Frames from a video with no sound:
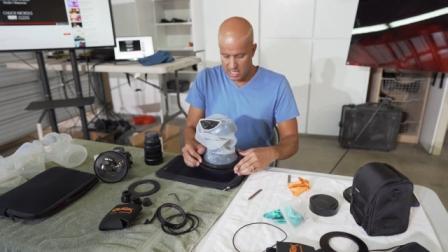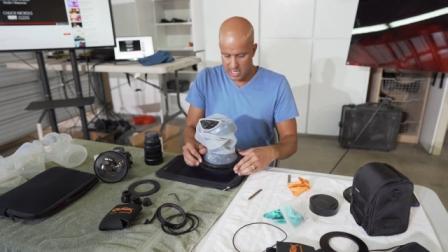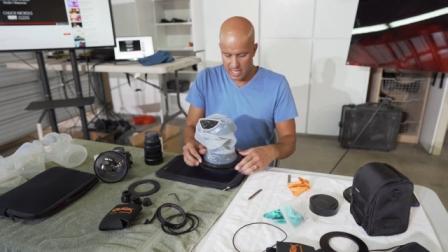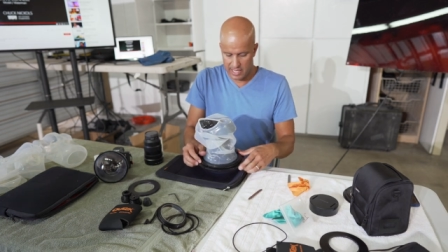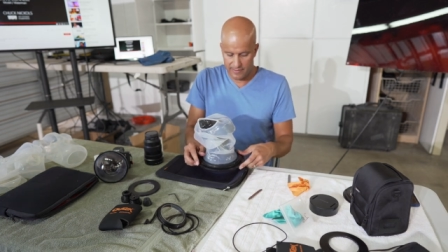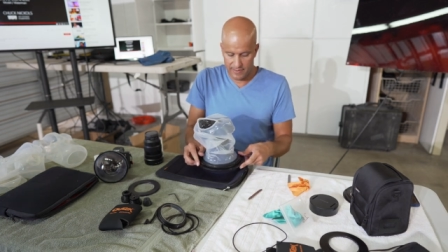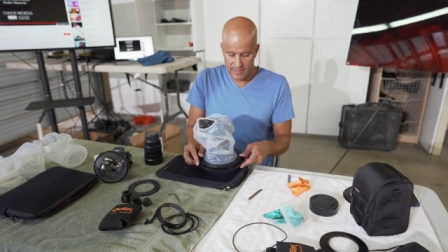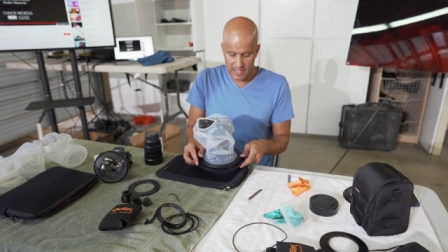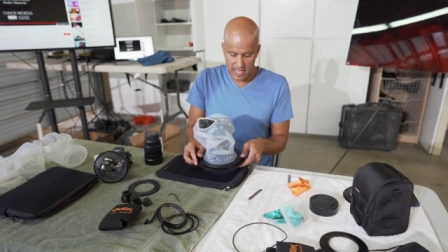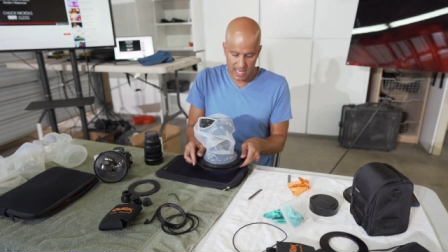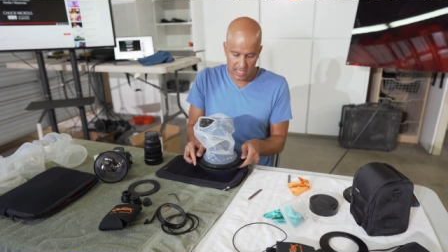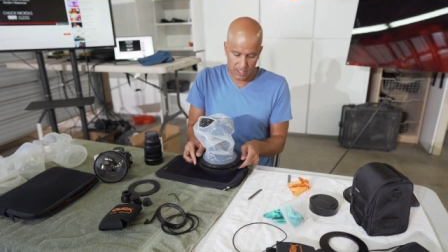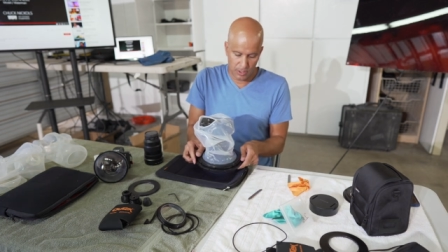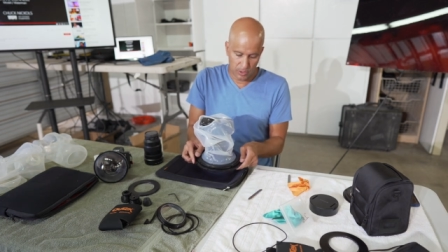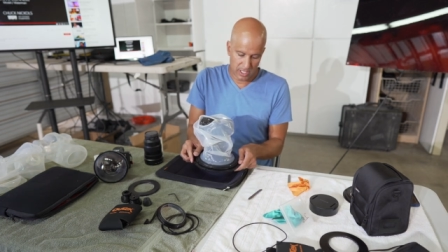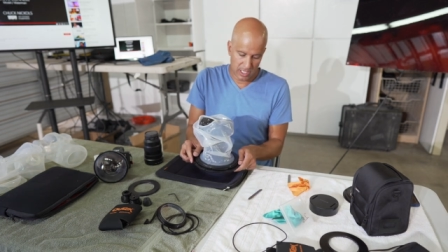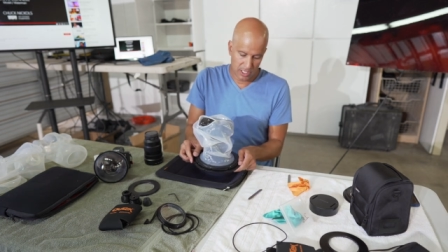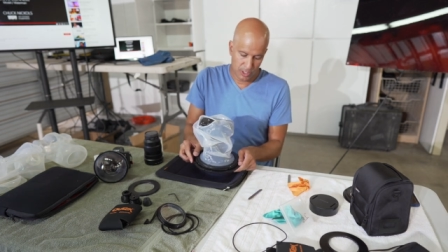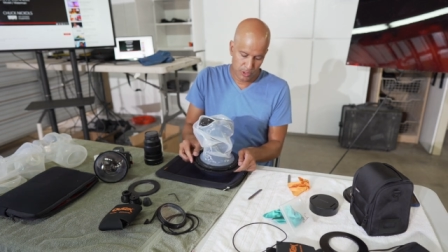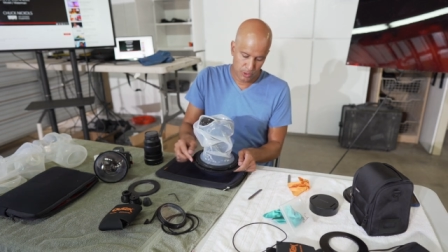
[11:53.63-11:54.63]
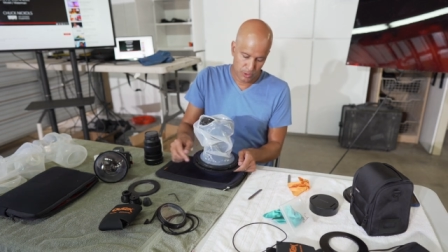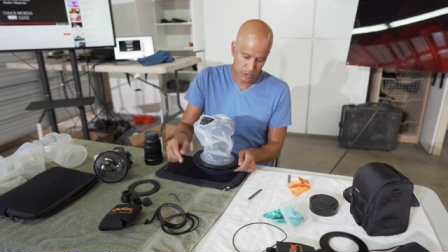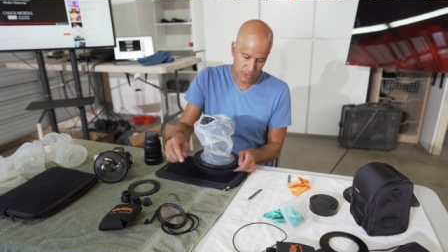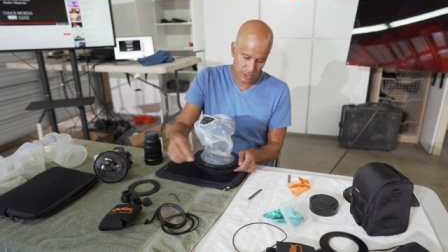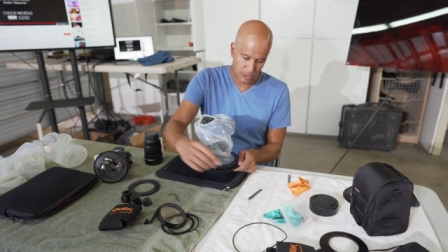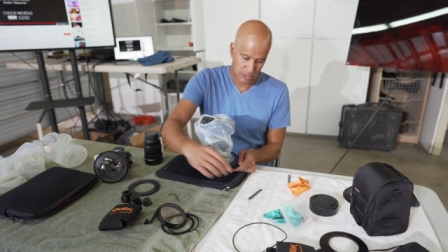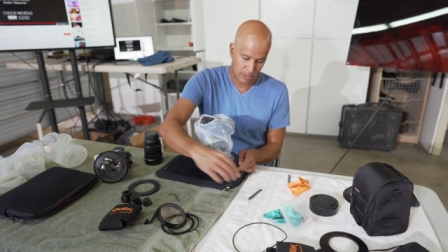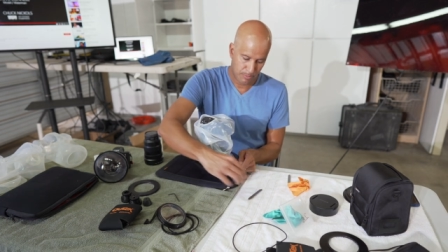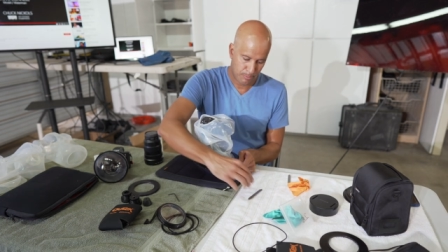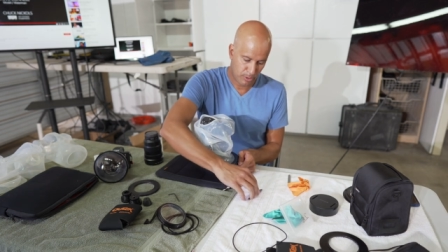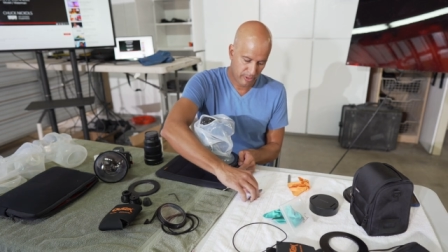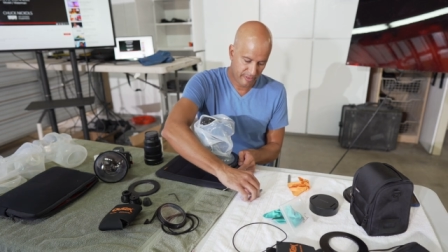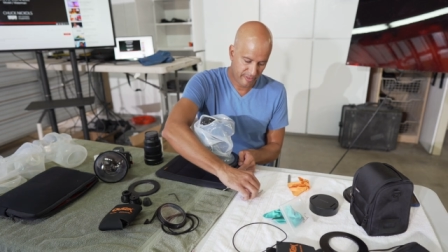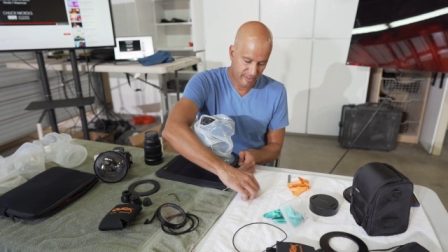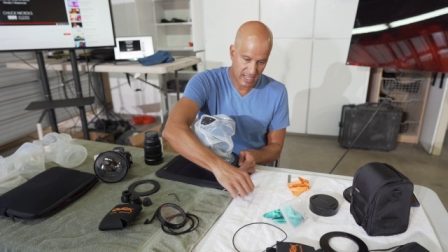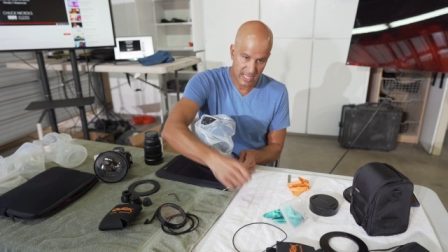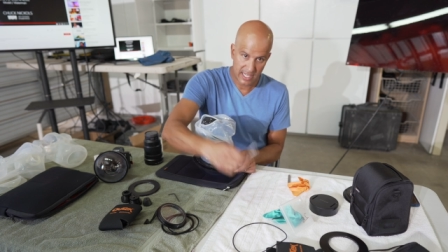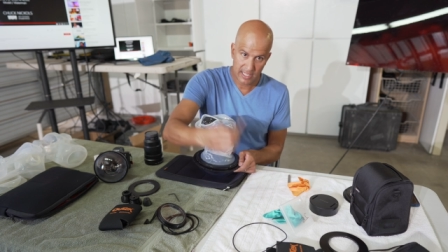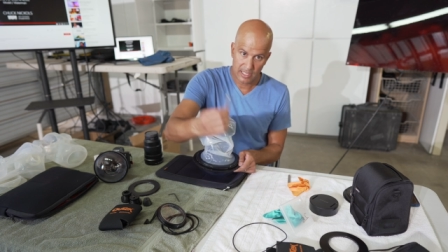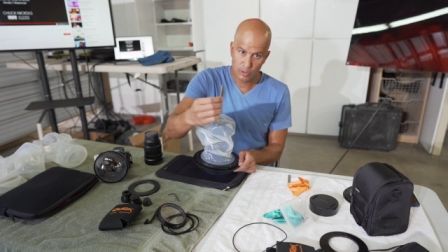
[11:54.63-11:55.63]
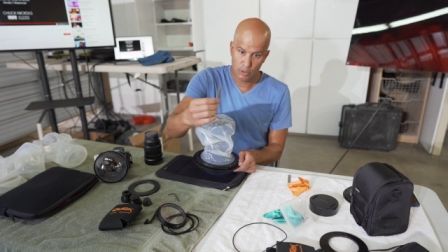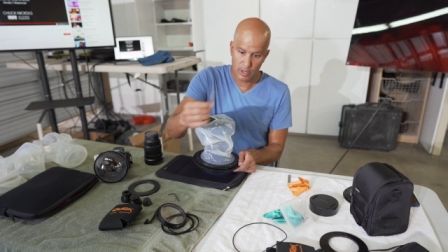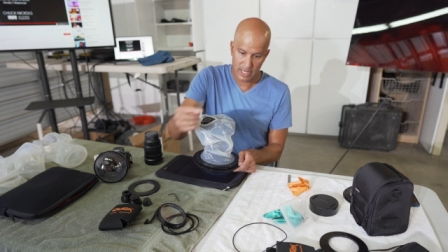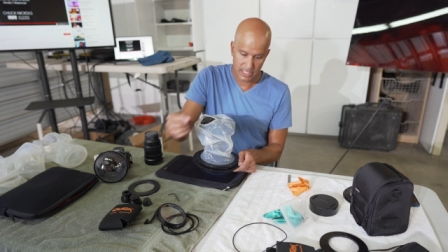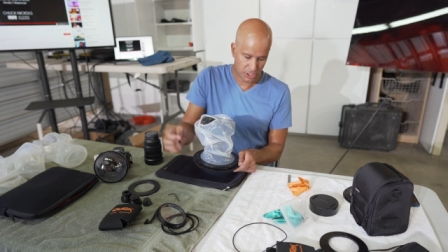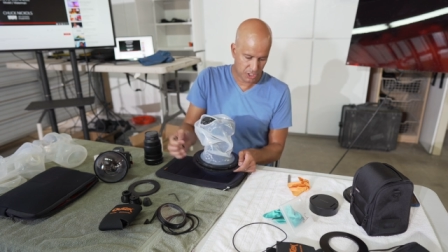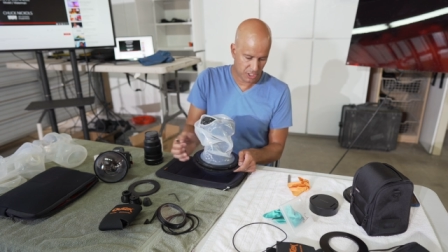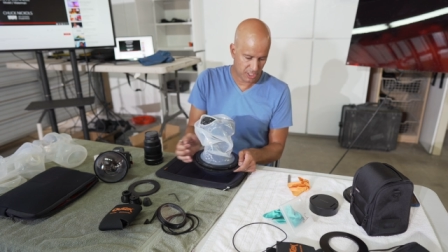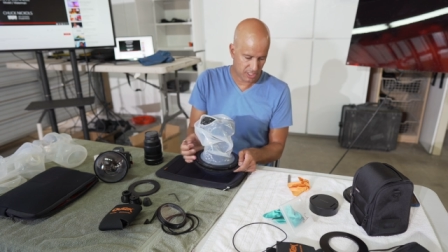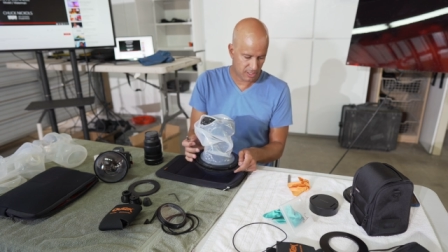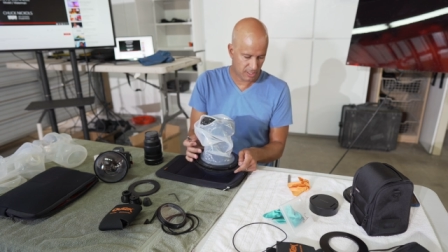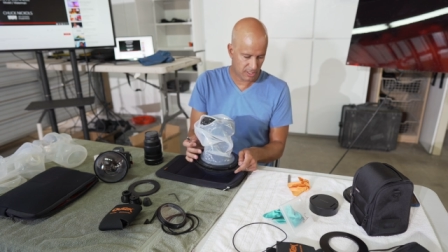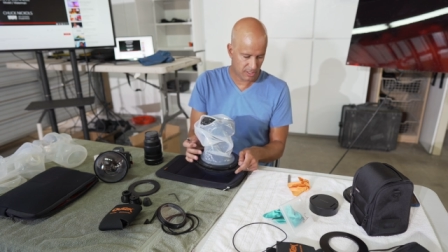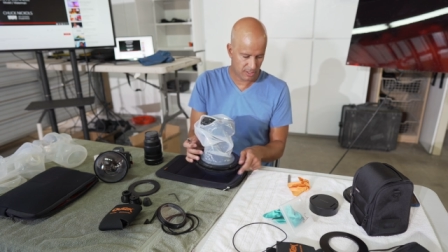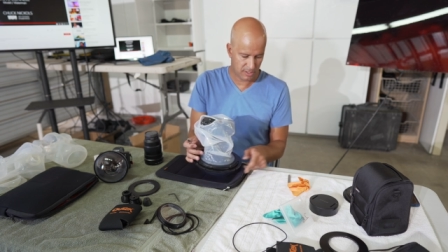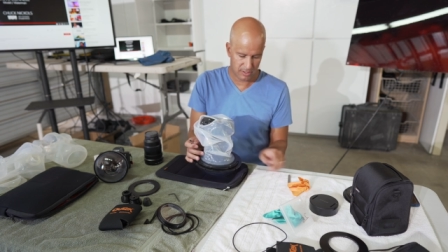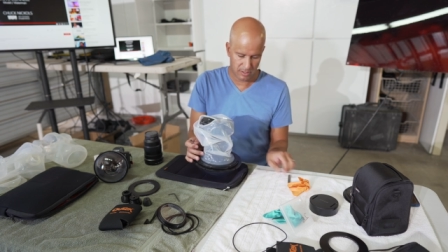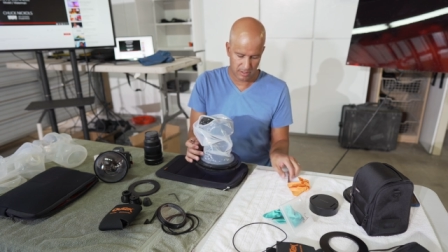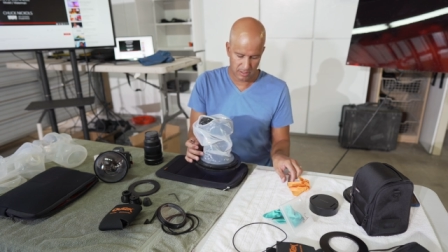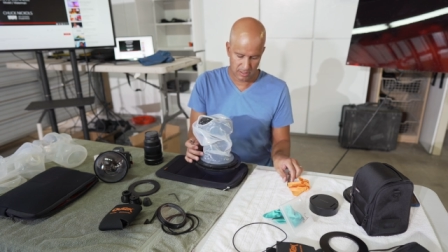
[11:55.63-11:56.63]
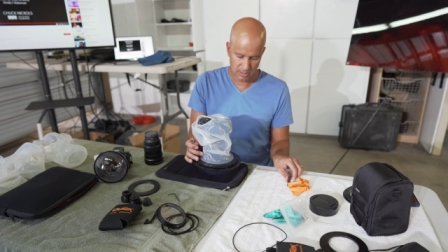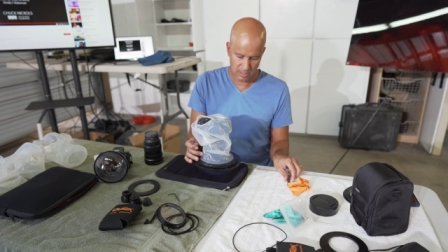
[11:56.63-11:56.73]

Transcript: And then you can use the provided wrenches.